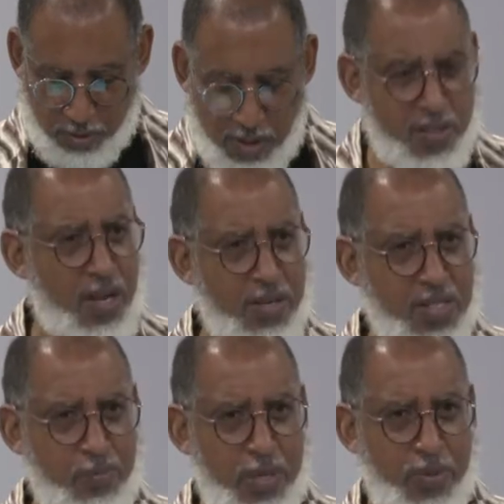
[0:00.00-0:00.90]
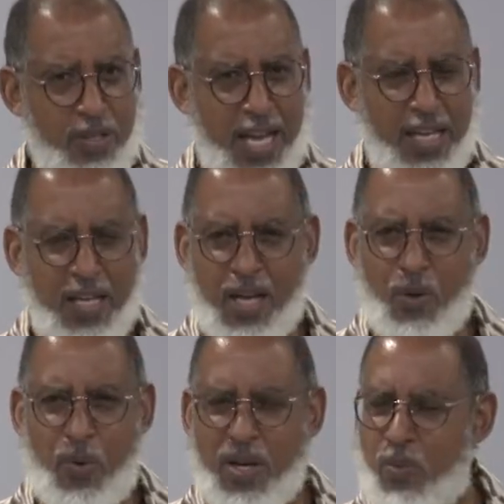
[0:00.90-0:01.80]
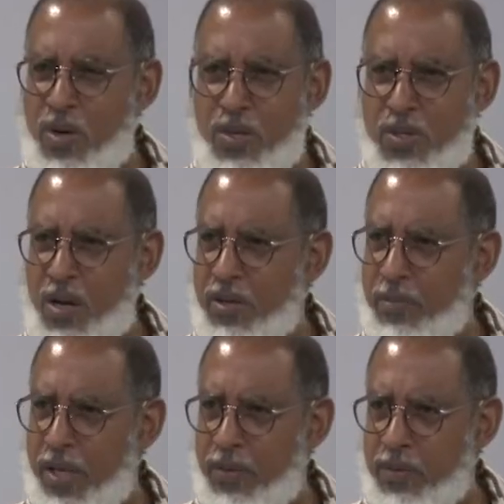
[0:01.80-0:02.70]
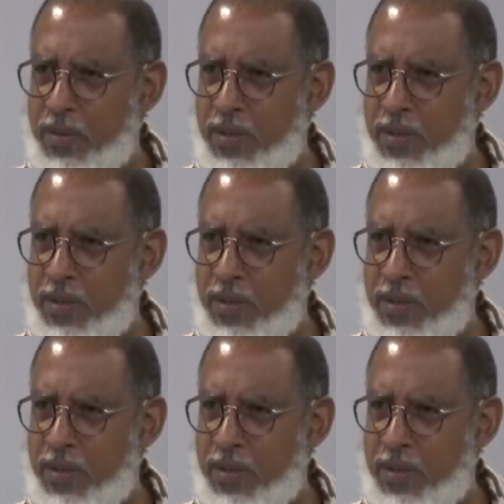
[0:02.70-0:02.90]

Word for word: You ever talk to some people and you're like, what in the world are you talking about?